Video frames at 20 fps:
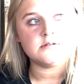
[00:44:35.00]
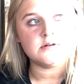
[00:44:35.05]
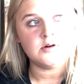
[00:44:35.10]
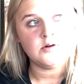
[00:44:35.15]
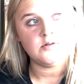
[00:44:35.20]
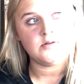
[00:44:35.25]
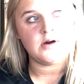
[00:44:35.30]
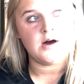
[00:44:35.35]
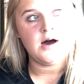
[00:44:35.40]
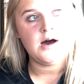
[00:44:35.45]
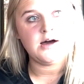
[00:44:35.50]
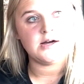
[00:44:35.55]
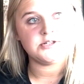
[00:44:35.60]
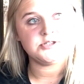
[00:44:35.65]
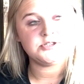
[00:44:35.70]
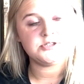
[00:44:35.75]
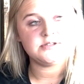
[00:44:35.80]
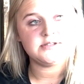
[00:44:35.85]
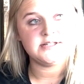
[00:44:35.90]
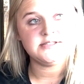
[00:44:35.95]
oh
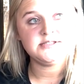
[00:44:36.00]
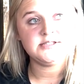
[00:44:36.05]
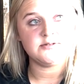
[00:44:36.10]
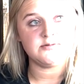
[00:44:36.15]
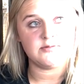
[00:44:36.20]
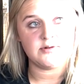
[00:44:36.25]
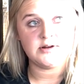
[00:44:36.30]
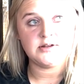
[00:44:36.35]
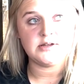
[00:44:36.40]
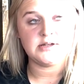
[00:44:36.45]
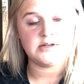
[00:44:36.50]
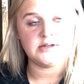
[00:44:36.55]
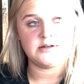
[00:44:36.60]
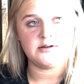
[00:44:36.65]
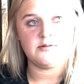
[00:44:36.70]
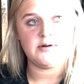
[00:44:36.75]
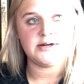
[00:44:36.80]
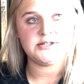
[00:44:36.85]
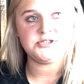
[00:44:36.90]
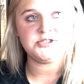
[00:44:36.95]
gosh, that's a really good
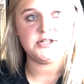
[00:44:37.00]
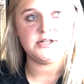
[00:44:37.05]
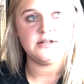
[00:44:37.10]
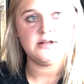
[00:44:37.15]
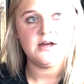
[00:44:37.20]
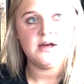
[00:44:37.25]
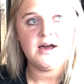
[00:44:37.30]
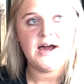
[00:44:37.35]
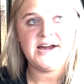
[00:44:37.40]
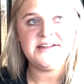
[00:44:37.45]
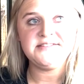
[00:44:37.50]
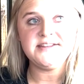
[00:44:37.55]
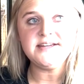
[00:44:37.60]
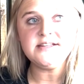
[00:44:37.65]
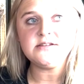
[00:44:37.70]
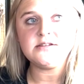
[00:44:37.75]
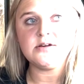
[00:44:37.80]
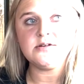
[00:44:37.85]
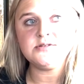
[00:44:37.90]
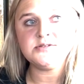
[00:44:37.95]
question. I
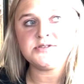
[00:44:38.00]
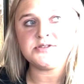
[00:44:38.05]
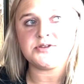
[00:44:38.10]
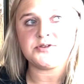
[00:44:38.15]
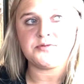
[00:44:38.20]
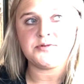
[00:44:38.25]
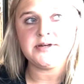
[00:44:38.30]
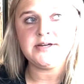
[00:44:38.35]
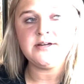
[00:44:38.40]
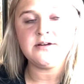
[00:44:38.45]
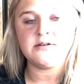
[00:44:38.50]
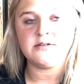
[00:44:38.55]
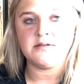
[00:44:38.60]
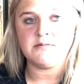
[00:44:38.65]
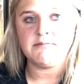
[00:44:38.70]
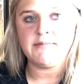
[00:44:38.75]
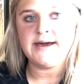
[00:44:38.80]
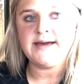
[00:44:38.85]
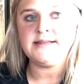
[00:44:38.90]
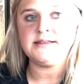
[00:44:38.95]
think those three are the
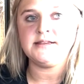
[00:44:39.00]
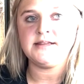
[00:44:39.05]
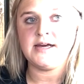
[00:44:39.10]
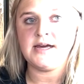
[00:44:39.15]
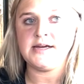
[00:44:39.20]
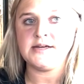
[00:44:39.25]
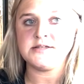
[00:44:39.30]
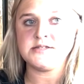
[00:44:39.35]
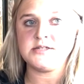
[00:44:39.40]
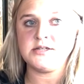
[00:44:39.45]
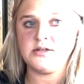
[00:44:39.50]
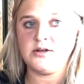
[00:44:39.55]
main things,